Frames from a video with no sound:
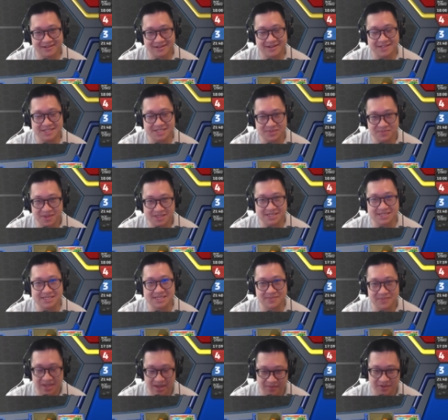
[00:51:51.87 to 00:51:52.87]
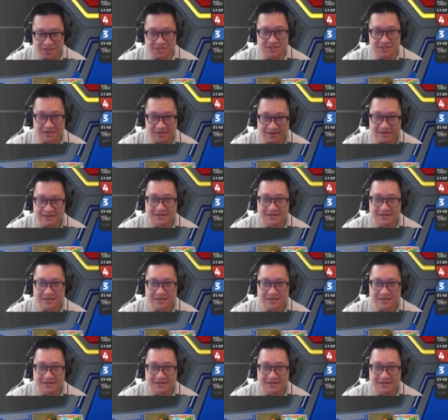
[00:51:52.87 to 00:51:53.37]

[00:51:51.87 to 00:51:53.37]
He's missing some damage here.